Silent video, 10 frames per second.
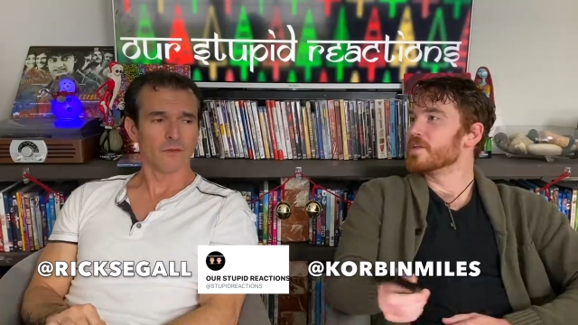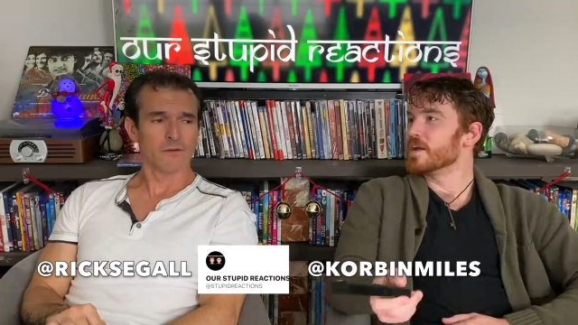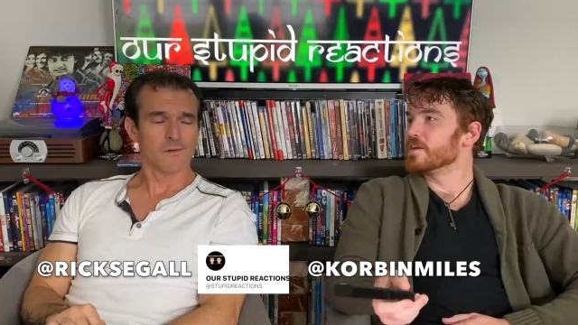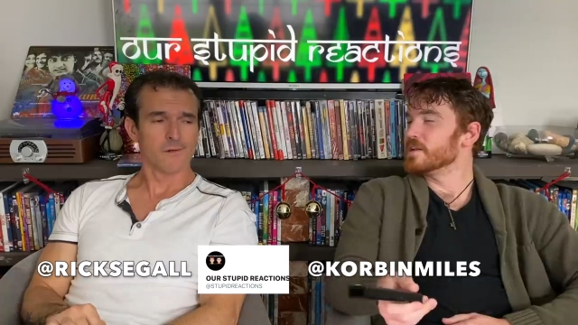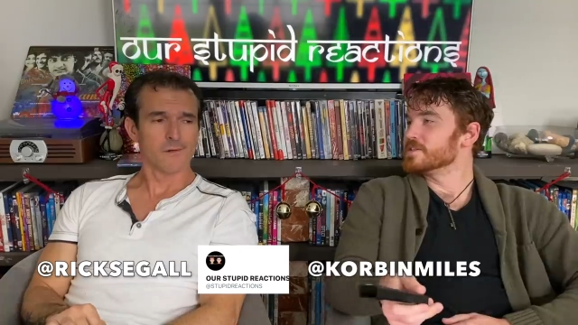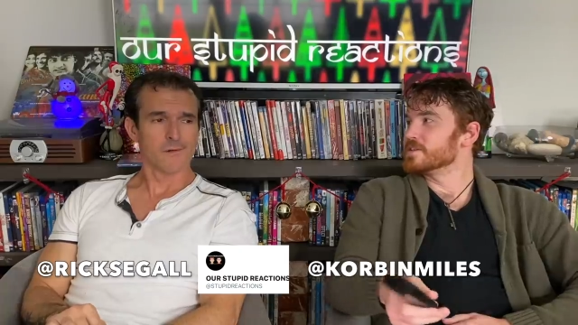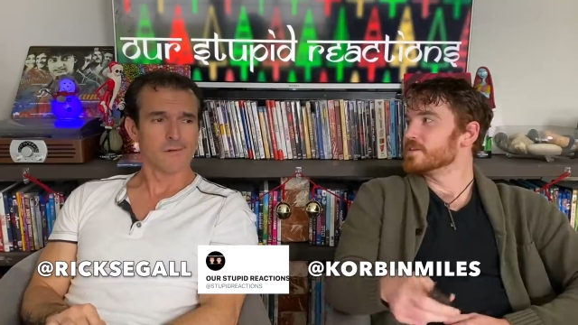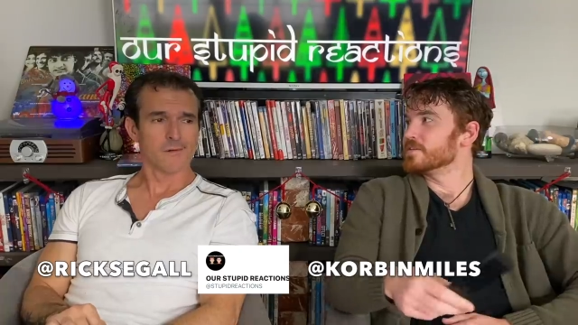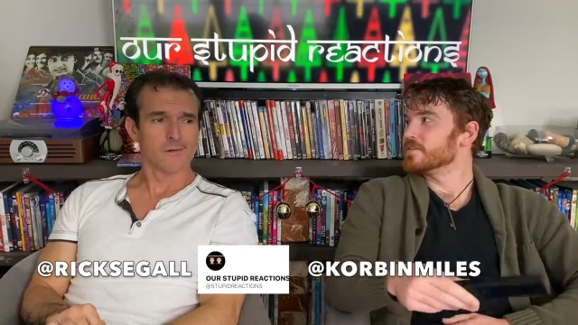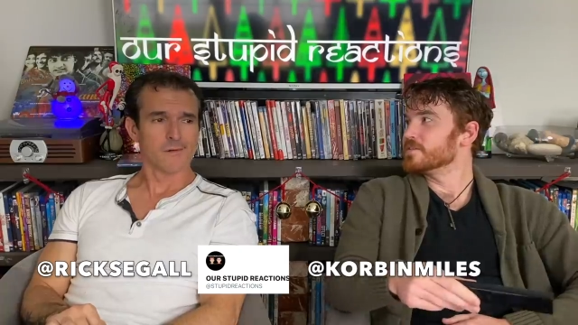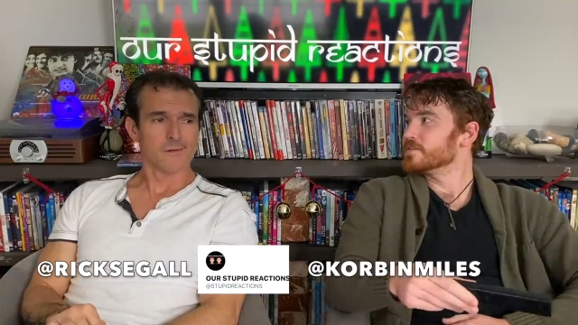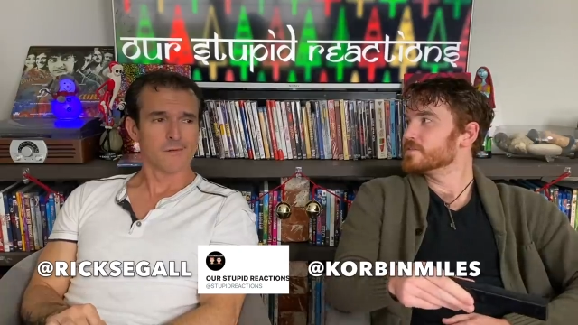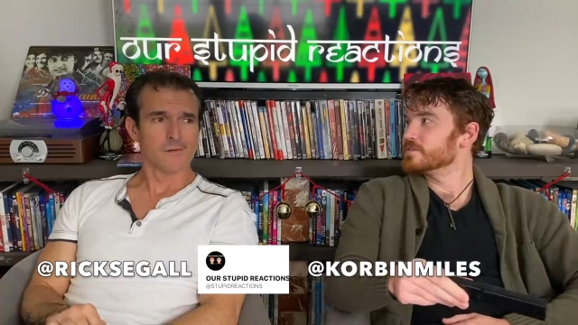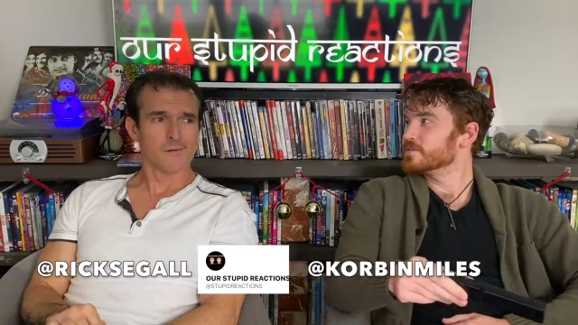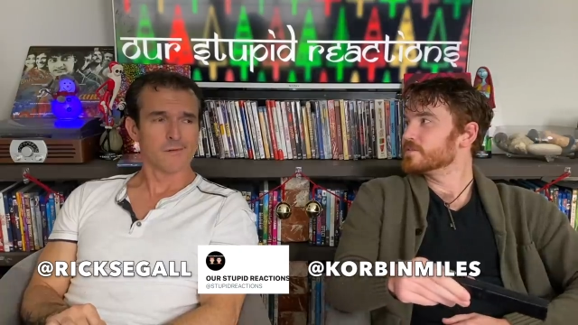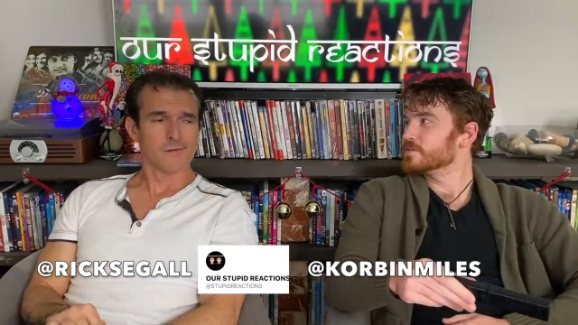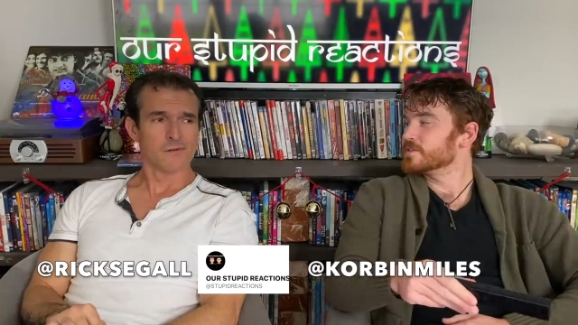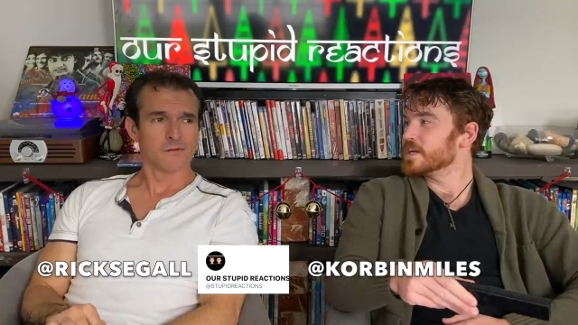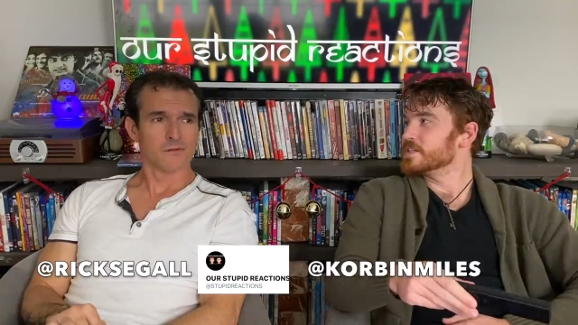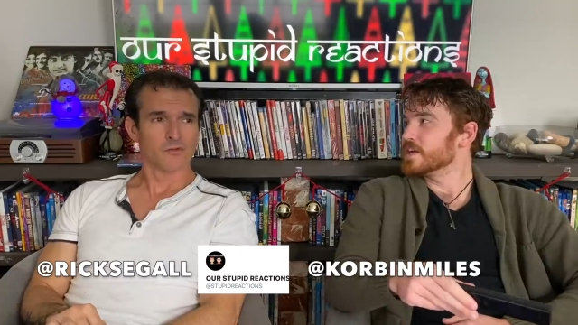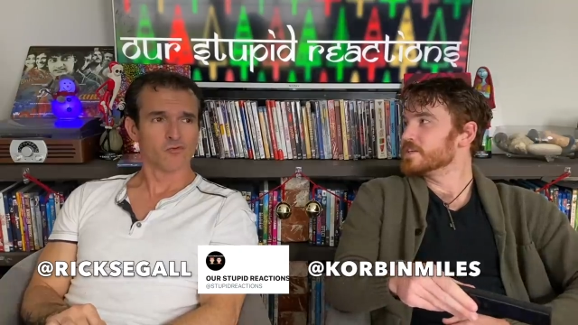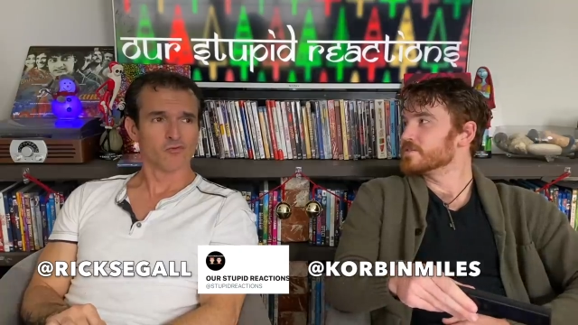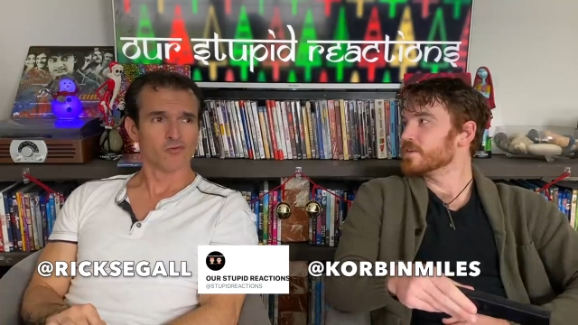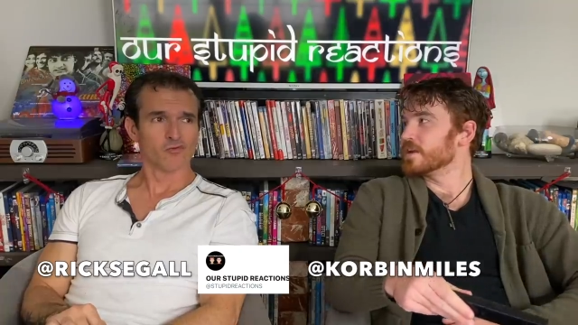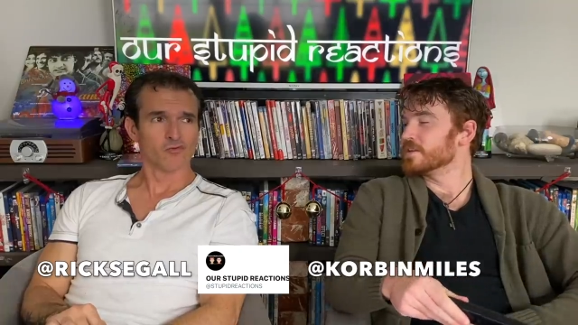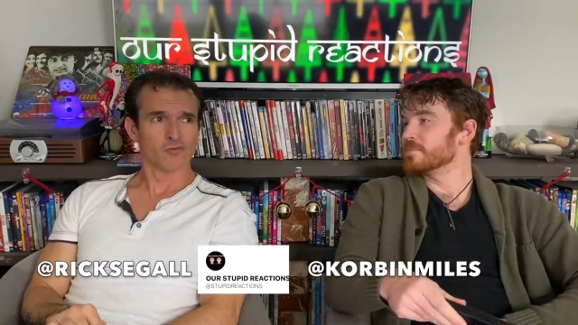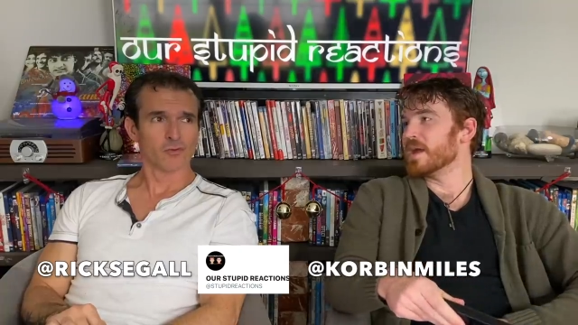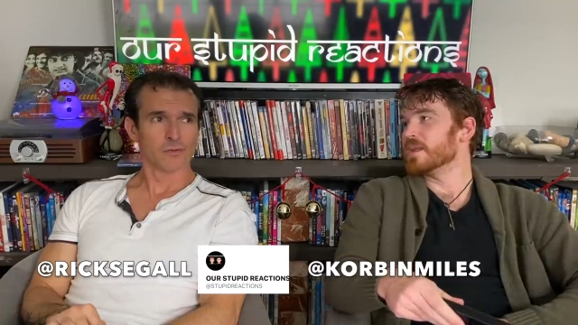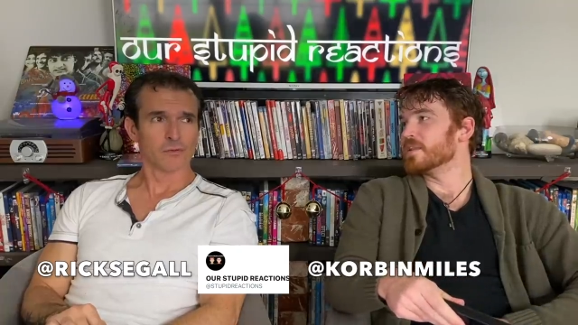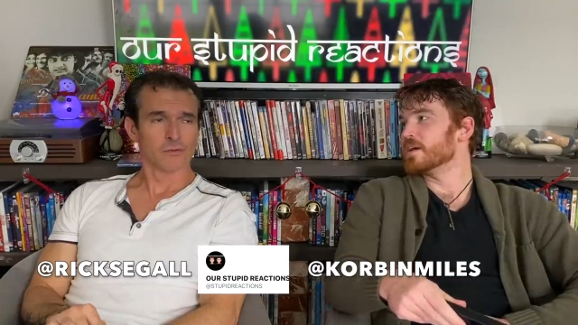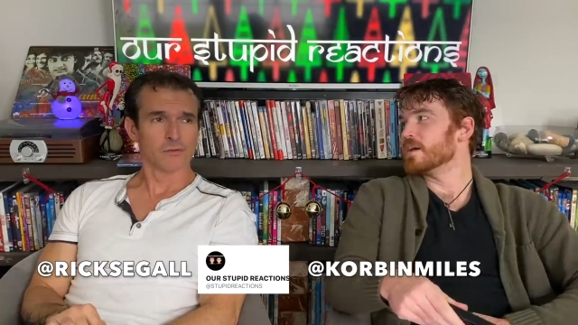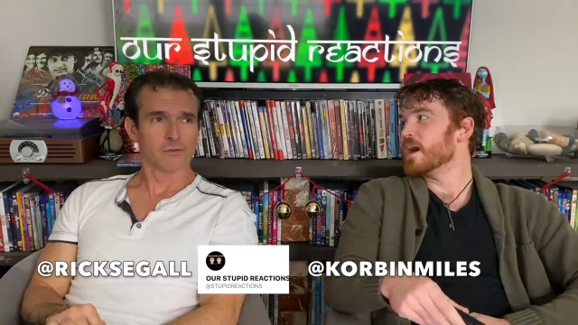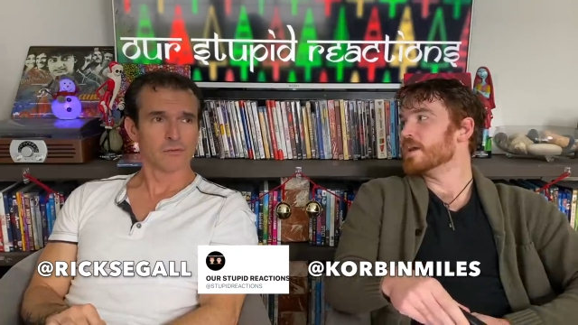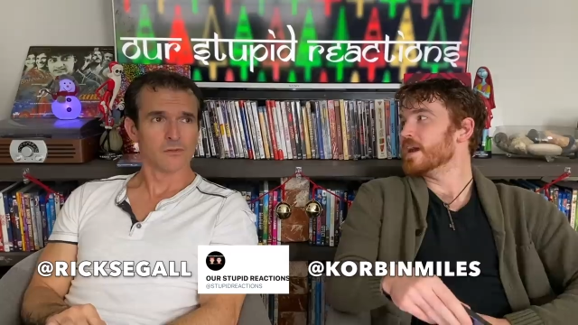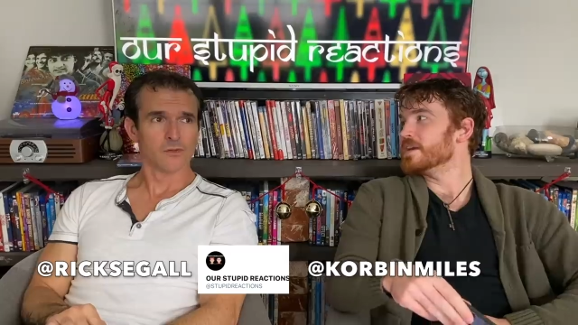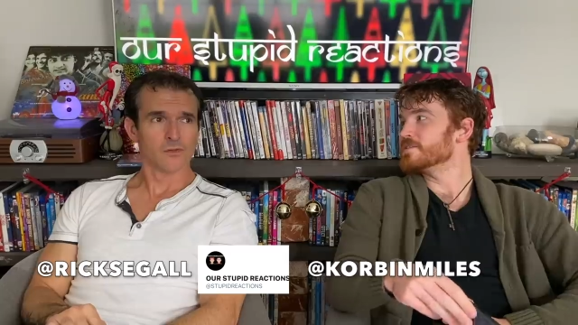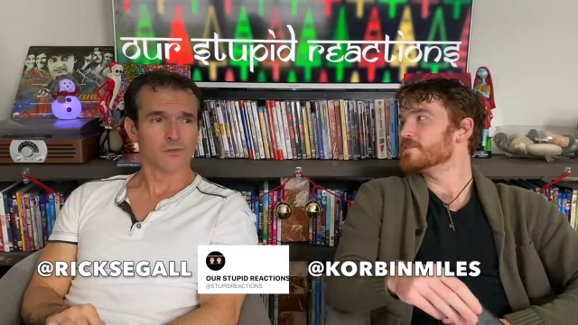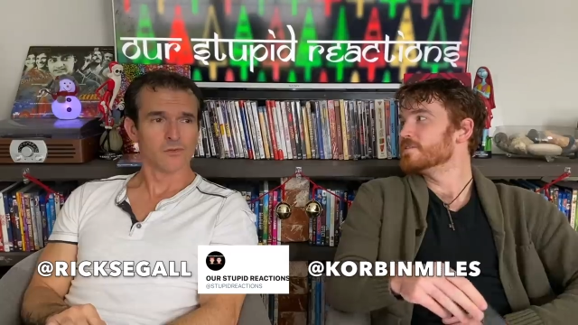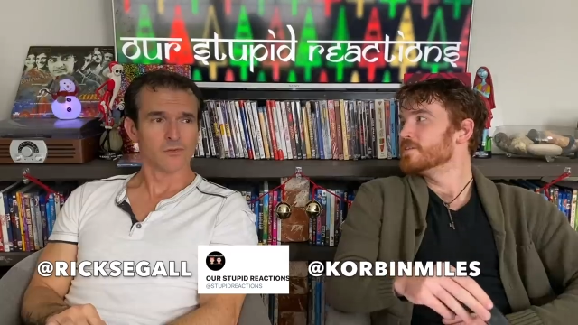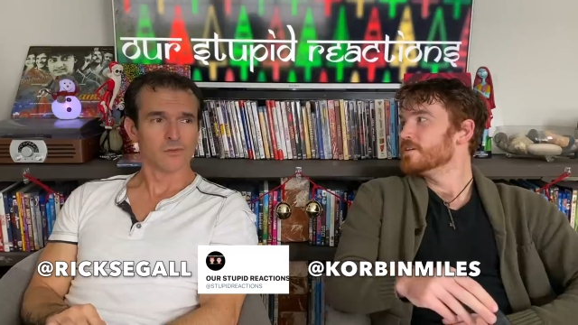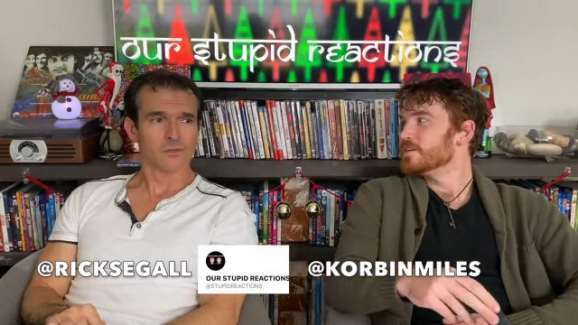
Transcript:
Speaker 1: thing unless they're changing history like The Man in the High Castle.